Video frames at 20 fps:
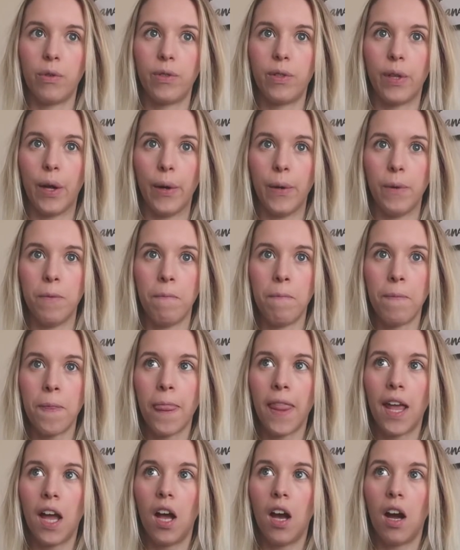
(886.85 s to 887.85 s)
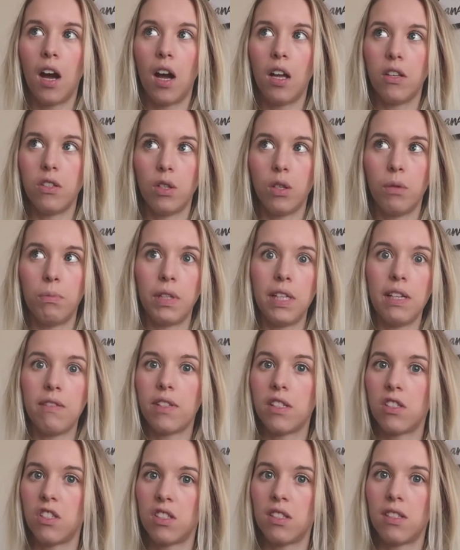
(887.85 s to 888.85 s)
So I do believe
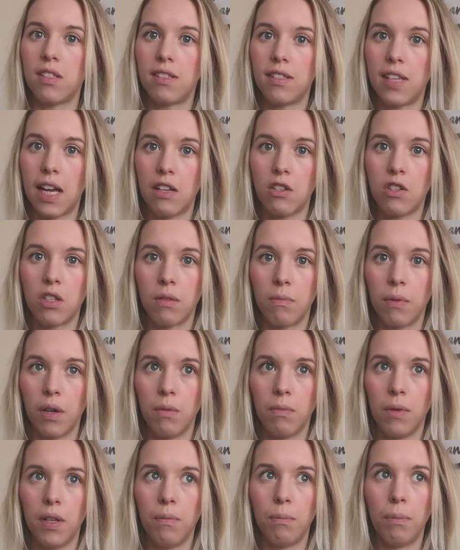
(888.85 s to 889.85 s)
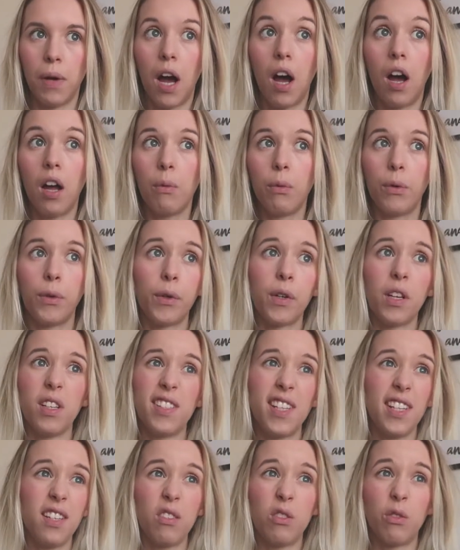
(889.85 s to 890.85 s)
it's just a stage at the moment, but I will
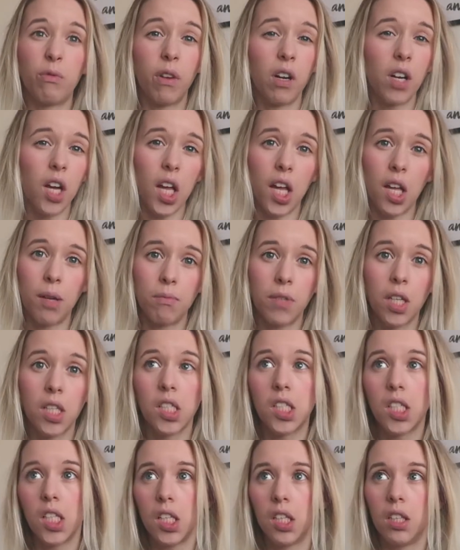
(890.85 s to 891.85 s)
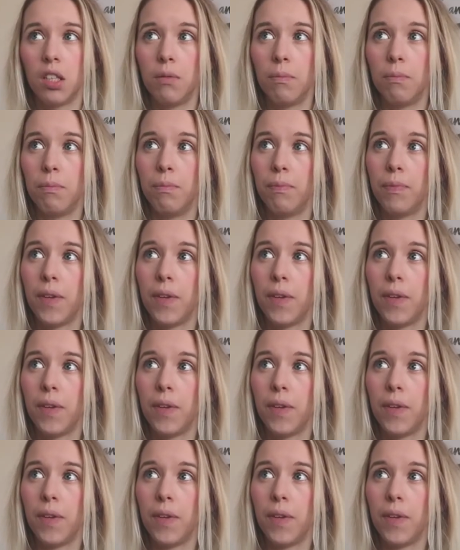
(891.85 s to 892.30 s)
continue to rock him until